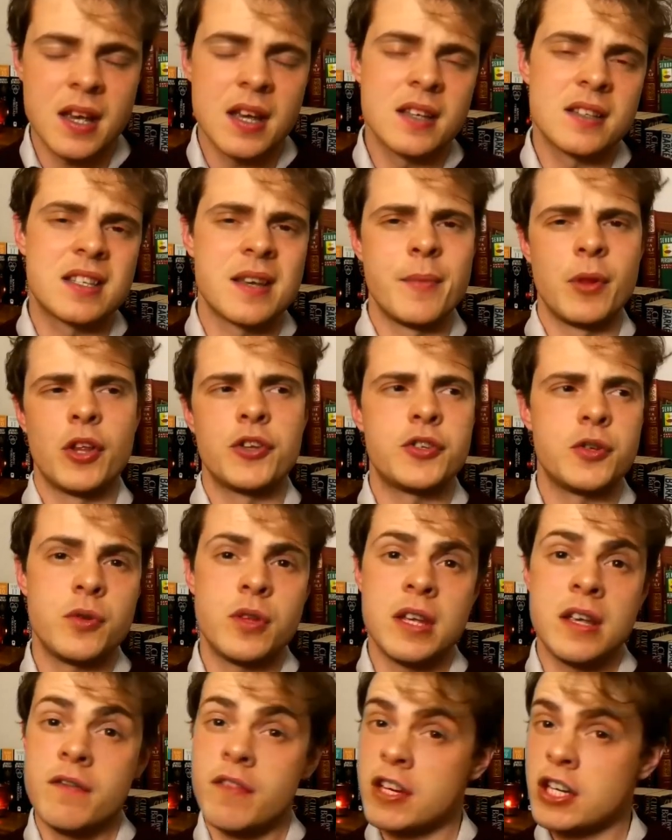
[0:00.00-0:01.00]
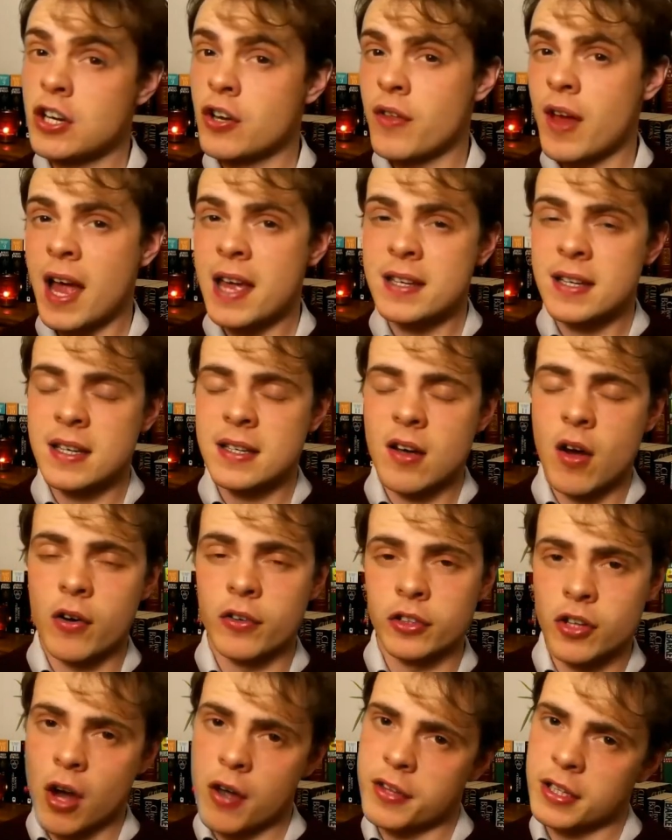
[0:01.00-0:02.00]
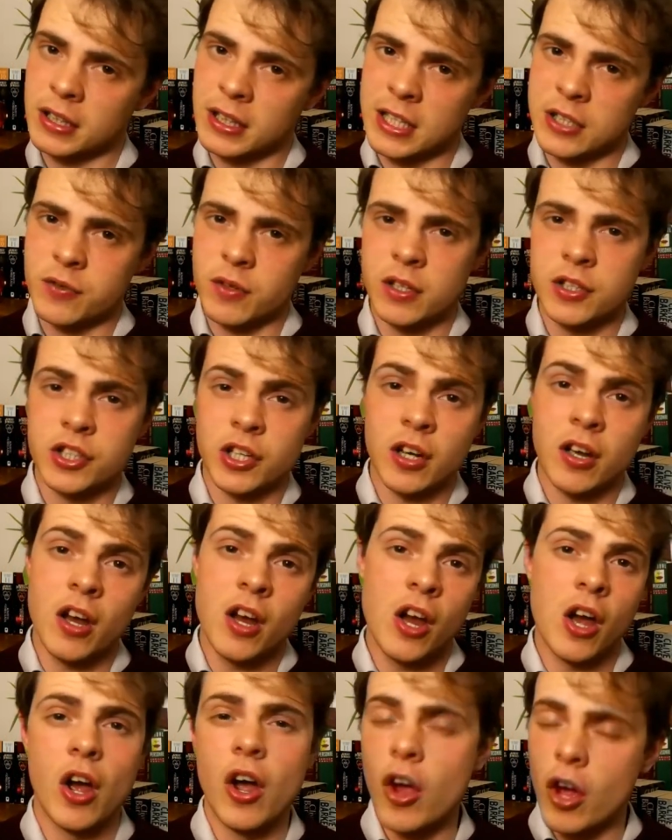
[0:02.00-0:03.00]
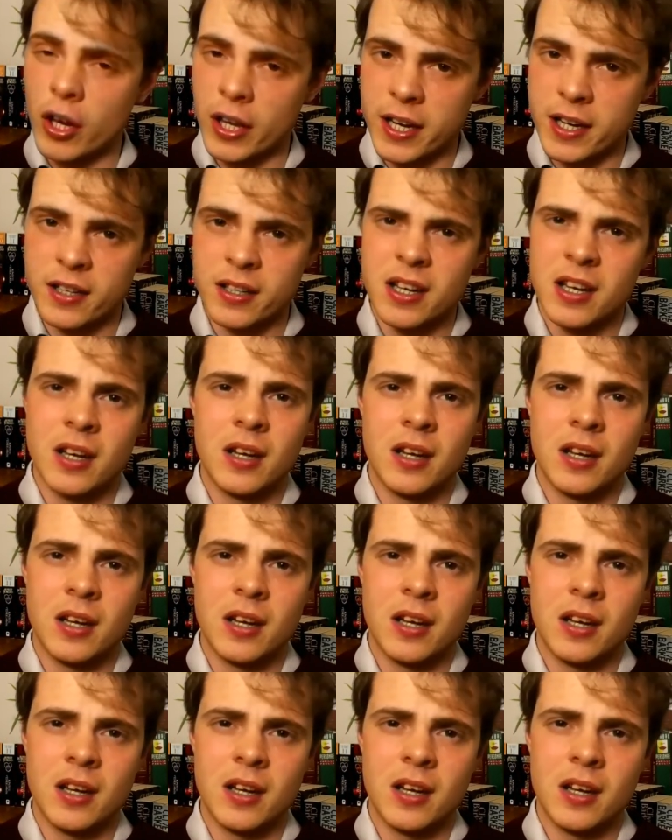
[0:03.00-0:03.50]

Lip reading: similar to the video that I did on Gothic literature earlier,